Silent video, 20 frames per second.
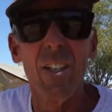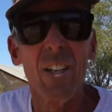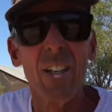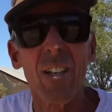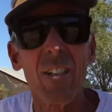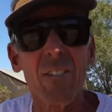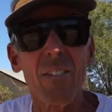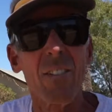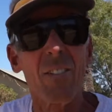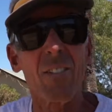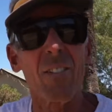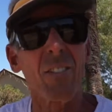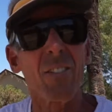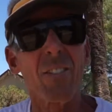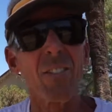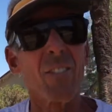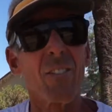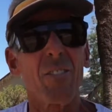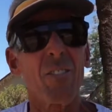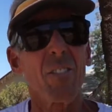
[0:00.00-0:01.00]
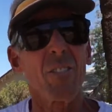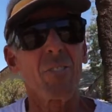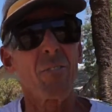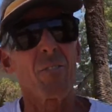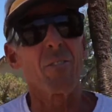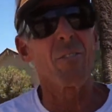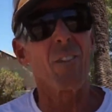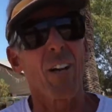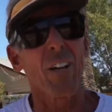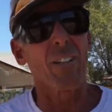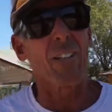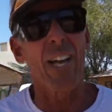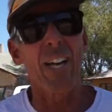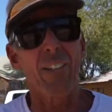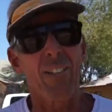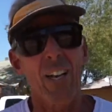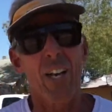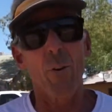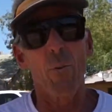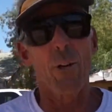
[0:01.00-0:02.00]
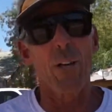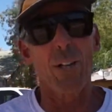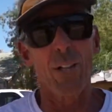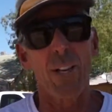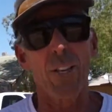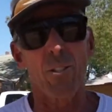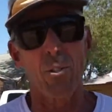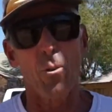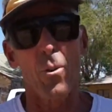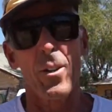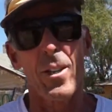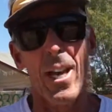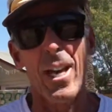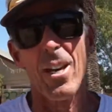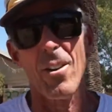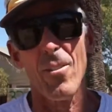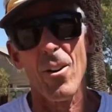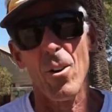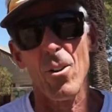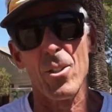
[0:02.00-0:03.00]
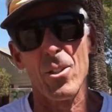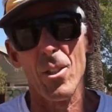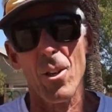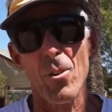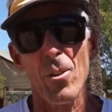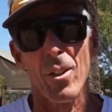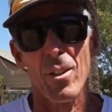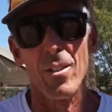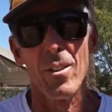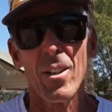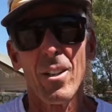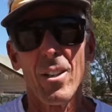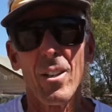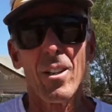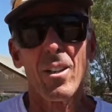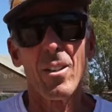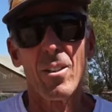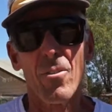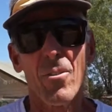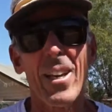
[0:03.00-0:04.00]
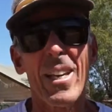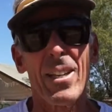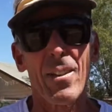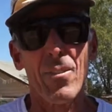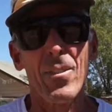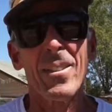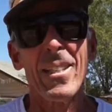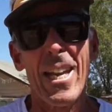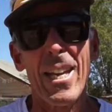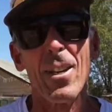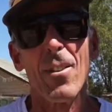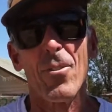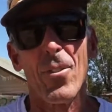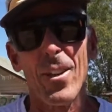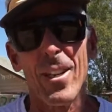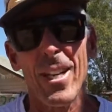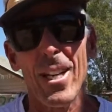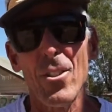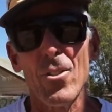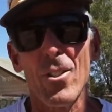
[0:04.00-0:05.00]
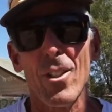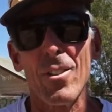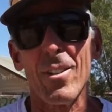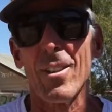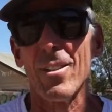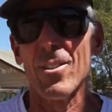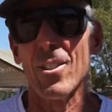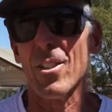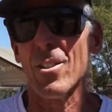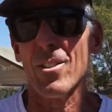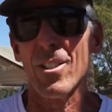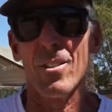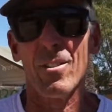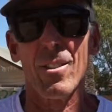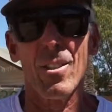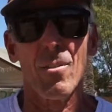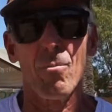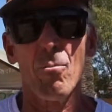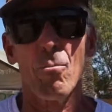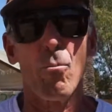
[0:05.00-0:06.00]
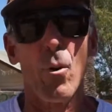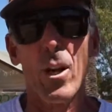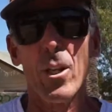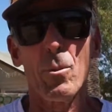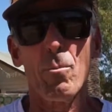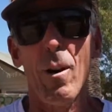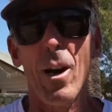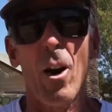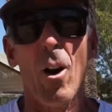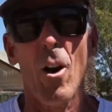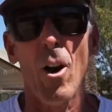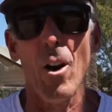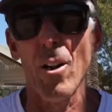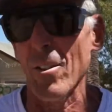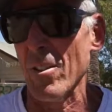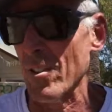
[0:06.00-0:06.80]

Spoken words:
It just I can't tell you what it does to a native Arizonan, native Phoenician. It breaks my heart